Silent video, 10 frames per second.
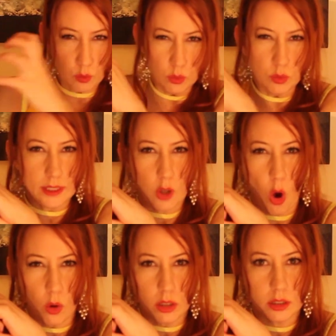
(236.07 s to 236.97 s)
ooh, it's
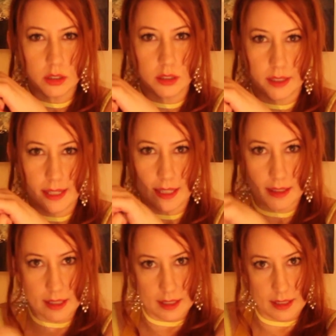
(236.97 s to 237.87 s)
cold
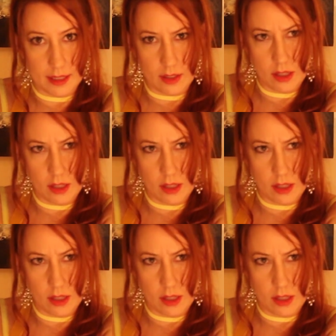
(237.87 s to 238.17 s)
in the